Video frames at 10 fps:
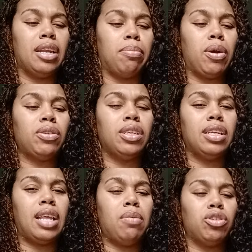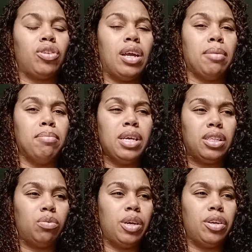and the person that they was trying to
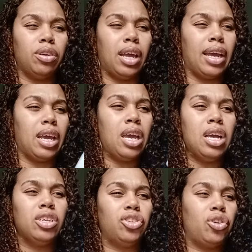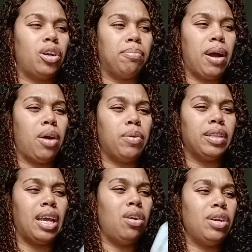mix with or like stir the pot with,
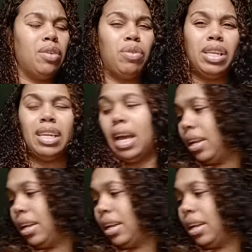they don't even really like